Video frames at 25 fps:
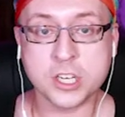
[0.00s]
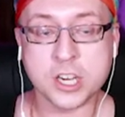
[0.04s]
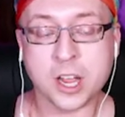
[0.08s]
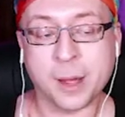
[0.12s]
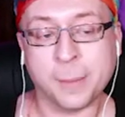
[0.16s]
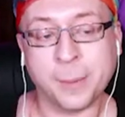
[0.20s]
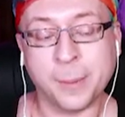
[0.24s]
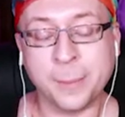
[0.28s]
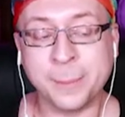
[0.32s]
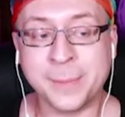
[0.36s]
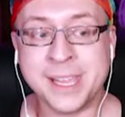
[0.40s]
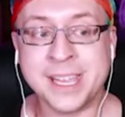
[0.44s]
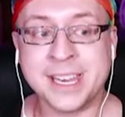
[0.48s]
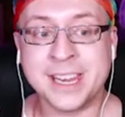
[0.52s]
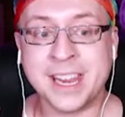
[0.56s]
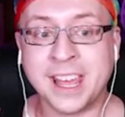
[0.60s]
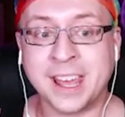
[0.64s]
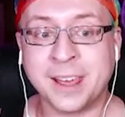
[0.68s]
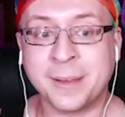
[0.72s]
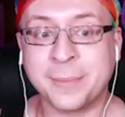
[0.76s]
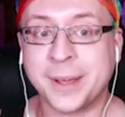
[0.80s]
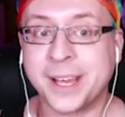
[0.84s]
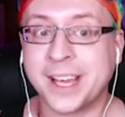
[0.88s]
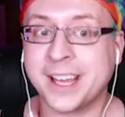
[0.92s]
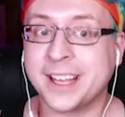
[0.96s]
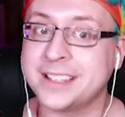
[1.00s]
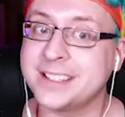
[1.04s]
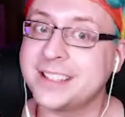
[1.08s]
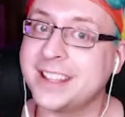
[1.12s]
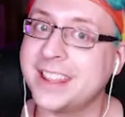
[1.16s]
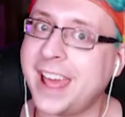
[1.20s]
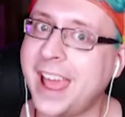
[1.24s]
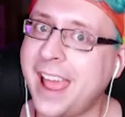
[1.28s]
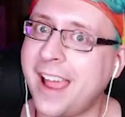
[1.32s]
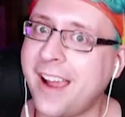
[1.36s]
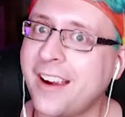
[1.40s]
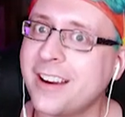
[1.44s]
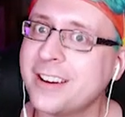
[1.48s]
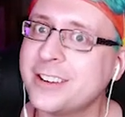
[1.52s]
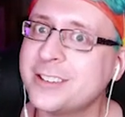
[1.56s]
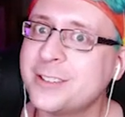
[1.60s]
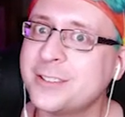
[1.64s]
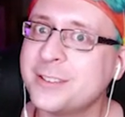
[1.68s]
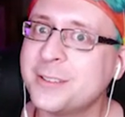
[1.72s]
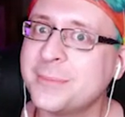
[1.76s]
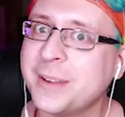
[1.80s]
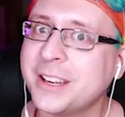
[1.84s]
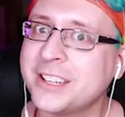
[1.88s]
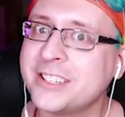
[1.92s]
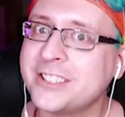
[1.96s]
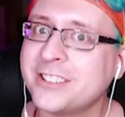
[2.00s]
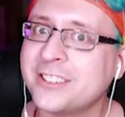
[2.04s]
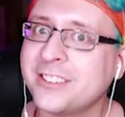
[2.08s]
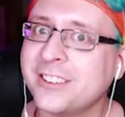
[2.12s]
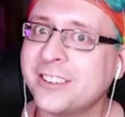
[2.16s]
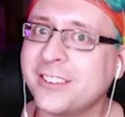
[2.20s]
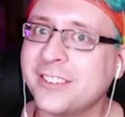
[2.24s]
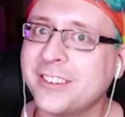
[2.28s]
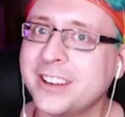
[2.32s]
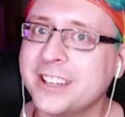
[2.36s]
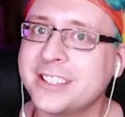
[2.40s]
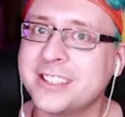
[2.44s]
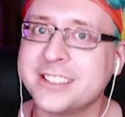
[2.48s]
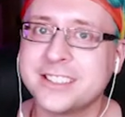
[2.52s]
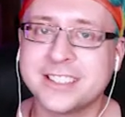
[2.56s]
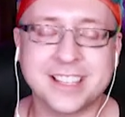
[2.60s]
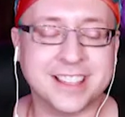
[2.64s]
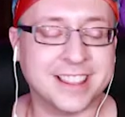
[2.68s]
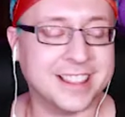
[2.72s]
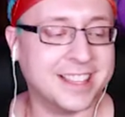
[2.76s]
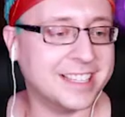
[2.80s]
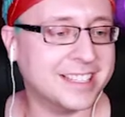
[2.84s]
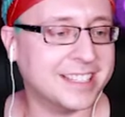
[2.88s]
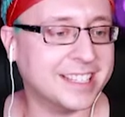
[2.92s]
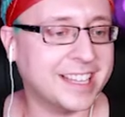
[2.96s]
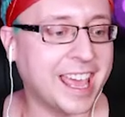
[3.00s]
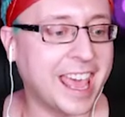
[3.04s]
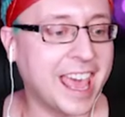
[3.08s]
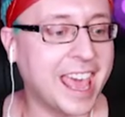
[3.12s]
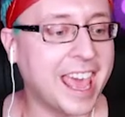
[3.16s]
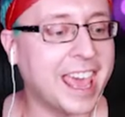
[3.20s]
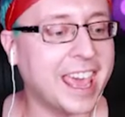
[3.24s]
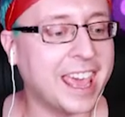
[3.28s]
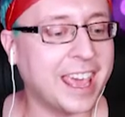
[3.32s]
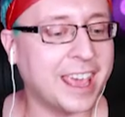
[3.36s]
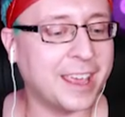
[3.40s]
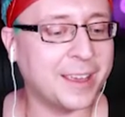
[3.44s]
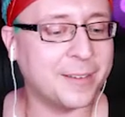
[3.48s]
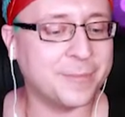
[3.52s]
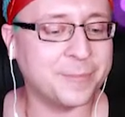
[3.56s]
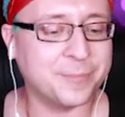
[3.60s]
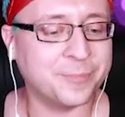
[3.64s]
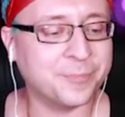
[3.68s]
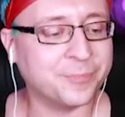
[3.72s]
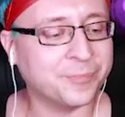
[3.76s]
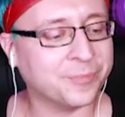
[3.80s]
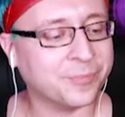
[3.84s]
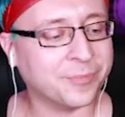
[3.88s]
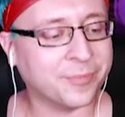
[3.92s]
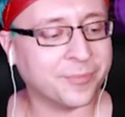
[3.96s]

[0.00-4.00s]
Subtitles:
double meaning, because they are two-dimensional creatures in this game.